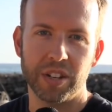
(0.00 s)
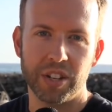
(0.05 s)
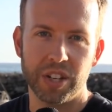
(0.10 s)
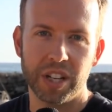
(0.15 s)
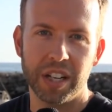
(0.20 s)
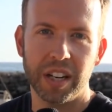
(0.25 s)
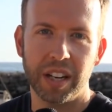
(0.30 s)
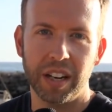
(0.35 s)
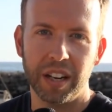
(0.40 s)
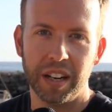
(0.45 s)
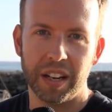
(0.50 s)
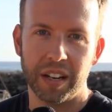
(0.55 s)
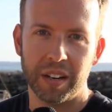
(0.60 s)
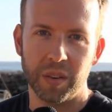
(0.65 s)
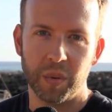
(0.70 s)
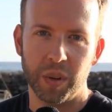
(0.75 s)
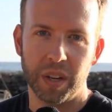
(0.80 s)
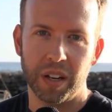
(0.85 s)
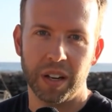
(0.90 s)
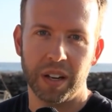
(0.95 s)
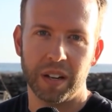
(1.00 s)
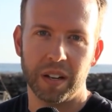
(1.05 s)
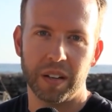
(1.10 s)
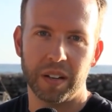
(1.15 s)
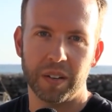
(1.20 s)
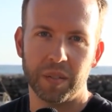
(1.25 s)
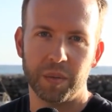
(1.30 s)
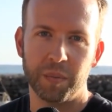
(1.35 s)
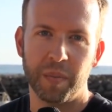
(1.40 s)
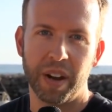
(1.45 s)
cheek and
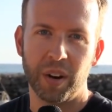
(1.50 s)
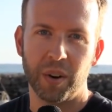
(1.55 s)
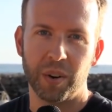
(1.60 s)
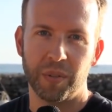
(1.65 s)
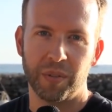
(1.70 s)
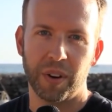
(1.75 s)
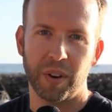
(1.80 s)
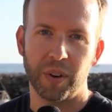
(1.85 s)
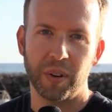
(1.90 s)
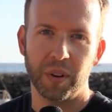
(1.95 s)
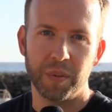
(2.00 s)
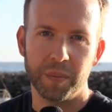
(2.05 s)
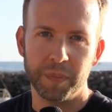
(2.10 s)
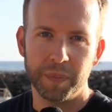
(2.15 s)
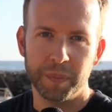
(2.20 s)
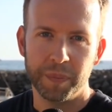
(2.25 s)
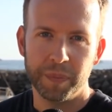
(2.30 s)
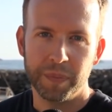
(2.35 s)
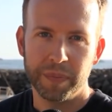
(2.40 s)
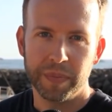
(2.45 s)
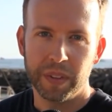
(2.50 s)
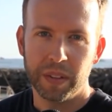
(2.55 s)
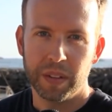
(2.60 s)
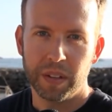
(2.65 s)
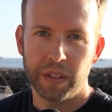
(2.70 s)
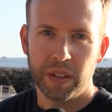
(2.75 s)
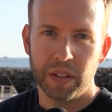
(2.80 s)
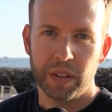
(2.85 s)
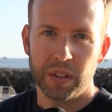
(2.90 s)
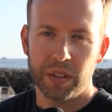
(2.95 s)
a microphone.
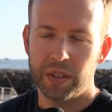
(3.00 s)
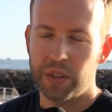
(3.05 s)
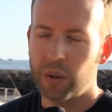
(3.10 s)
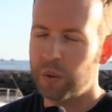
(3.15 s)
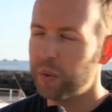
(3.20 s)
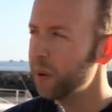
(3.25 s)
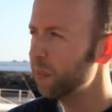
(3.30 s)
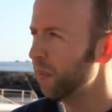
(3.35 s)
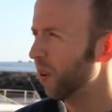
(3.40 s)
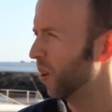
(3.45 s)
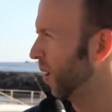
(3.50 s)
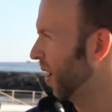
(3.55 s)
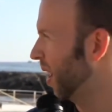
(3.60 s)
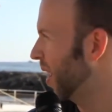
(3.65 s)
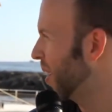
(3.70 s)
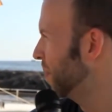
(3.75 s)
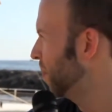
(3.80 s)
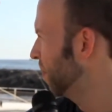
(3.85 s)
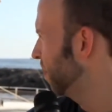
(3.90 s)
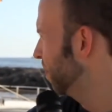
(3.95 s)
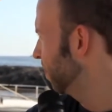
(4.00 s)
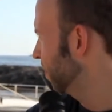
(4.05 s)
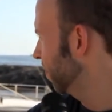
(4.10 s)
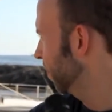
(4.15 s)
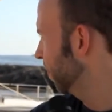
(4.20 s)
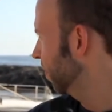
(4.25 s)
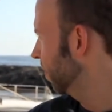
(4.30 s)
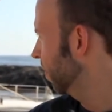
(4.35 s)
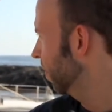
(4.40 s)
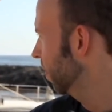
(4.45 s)
So we broke up.
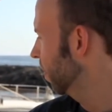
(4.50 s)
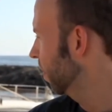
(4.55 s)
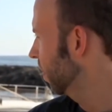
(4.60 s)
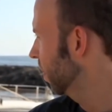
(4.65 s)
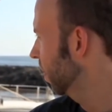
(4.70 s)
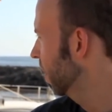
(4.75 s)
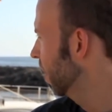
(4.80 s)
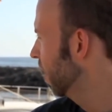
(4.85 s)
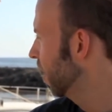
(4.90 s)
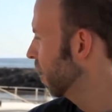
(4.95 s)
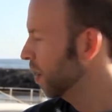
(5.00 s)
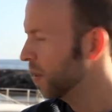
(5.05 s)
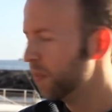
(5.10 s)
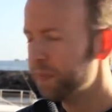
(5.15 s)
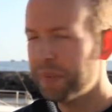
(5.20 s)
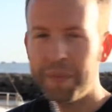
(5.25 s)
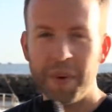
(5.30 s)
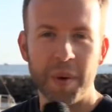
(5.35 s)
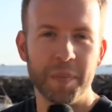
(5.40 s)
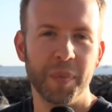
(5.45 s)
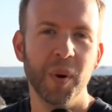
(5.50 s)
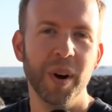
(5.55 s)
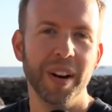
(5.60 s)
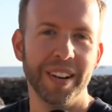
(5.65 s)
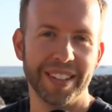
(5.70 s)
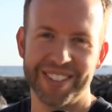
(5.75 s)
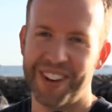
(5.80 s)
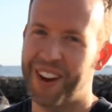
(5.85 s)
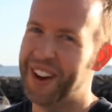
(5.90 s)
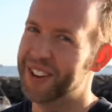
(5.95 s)
But my
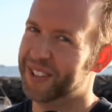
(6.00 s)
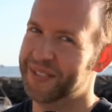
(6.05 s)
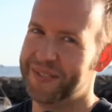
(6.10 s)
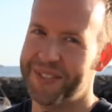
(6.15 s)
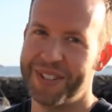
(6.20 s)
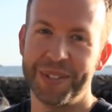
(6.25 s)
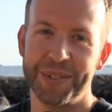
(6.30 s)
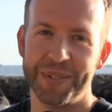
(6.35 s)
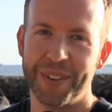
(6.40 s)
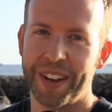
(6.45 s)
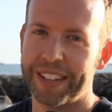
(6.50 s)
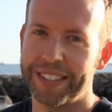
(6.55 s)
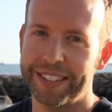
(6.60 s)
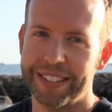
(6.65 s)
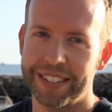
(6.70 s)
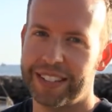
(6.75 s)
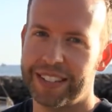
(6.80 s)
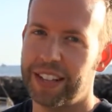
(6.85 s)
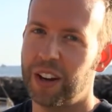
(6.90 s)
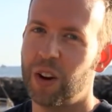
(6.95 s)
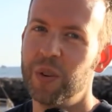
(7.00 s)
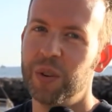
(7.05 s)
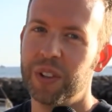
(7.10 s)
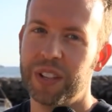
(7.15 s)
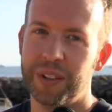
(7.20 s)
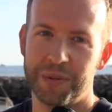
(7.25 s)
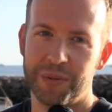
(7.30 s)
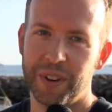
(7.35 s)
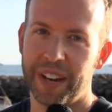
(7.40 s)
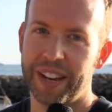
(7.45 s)
point is Awesomeness Fest is the
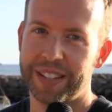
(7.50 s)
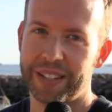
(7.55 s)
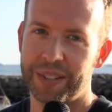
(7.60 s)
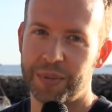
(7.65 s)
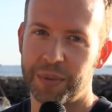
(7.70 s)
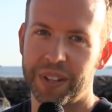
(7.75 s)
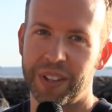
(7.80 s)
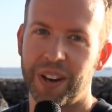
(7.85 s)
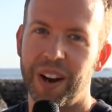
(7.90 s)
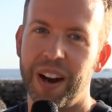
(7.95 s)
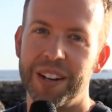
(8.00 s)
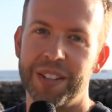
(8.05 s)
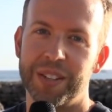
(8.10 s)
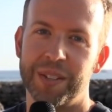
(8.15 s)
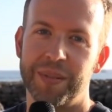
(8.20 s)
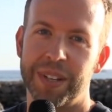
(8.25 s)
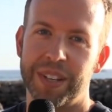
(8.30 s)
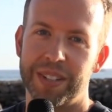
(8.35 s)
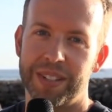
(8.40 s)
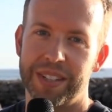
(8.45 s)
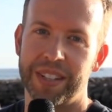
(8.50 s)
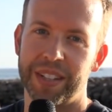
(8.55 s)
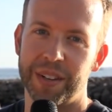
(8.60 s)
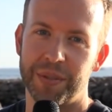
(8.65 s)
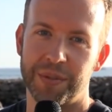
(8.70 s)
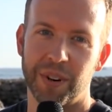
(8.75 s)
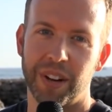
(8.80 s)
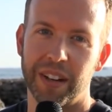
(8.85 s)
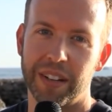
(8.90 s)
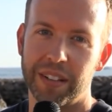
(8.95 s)
only fest with awesomeness in the
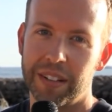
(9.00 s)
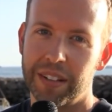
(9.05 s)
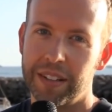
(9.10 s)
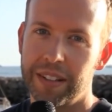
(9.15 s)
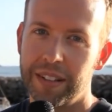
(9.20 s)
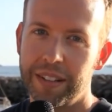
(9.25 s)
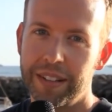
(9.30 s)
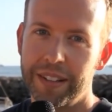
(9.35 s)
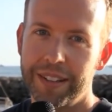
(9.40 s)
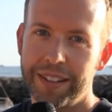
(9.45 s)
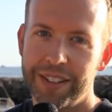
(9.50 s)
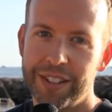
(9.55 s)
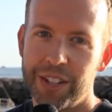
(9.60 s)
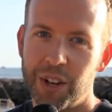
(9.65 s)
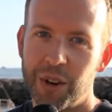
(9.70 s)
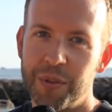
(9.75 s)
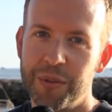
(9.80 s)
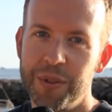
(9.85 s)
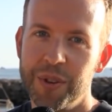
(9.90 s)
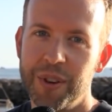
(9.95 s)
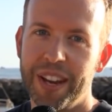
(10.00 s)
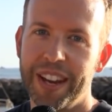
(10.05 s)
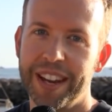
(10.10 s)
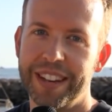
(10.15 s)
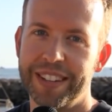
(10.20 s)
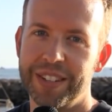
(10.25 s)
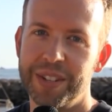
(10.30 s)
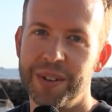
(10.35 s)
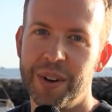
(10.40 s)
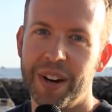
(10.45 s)
front. So if you
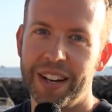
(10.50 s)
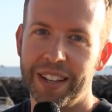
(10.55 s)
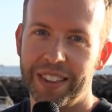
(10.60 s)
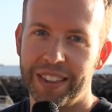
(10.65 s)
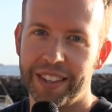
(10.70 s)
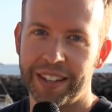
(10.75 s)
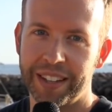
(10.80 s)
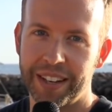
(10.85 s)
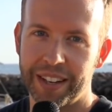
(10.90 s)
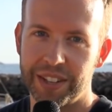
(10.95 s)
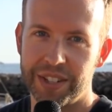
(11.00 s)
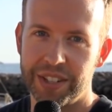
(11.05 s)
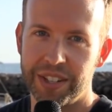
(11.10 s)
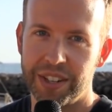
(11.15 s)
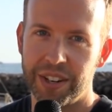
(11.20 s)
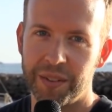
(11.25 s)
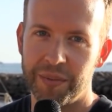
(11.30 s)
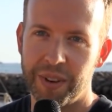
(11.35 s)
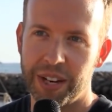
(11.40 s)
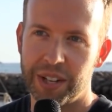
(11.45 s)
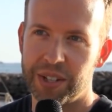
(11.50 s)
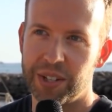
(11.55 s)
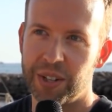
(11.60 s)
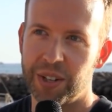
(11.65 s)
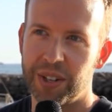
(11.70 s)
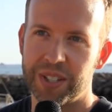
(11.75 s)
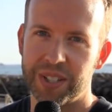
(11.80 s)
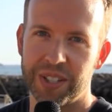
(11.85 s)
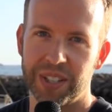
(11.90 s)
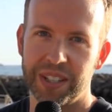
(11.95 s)
can't do anything next year, make sure
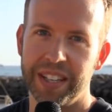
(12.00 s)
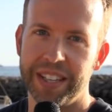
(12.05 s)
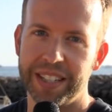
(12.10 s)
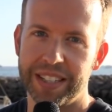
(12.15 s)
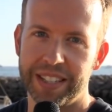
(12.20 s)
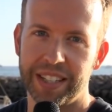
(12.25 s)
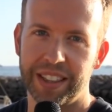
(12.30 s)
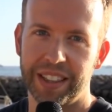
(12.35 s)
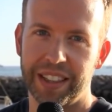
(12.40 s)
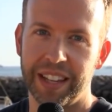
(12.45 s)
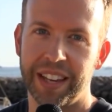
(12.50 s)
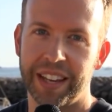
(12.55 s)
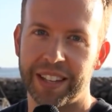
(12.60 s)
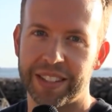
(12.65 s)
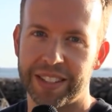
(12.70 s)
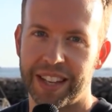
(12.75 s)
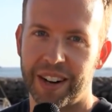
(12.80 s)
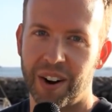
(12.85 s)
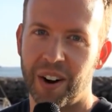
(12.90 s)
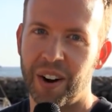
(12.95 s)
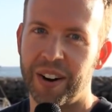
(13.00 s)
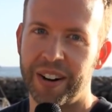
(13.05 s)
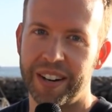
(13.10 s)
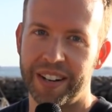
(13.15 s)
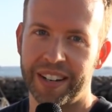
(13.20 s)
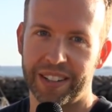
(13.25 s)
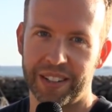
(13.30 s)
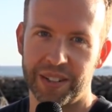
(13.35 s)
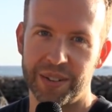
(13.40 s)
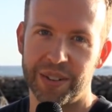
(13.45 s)
it's a list of things that aren't
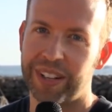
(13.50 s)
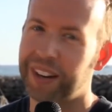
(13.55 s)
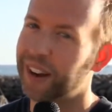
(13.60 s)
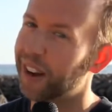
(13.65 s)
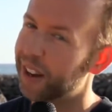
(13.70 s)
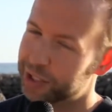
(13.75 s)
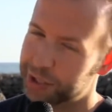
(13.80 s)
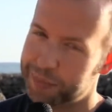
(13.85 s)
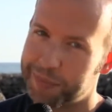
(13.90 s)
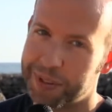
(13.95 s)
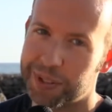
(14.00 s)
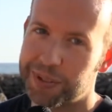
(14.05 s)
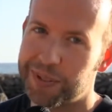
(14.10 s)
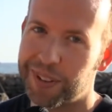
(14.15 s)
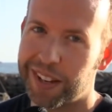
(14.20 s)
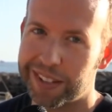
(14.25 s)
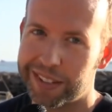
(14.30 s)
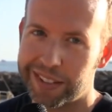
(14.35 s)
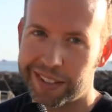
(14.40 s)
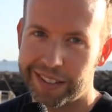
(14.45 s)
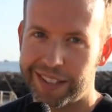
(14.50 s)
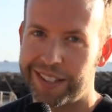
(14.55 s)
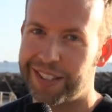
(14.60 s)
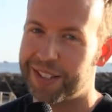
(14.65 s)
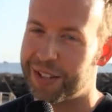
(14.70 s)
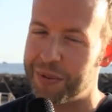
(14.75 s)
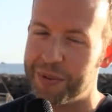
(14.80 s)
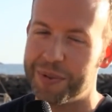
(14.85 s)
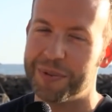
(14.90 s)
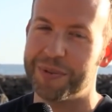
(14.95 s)
including Awesomeness Fest, because
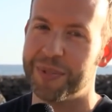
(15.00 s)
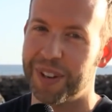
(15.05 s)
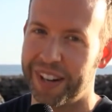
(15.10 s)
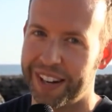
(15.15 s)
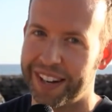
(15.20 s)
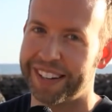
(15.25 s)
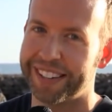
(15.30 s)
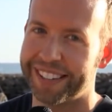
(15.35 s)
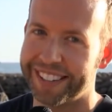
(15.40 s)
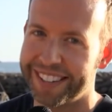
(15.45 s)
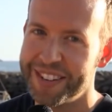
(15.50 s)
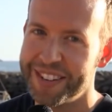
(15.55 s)
you will find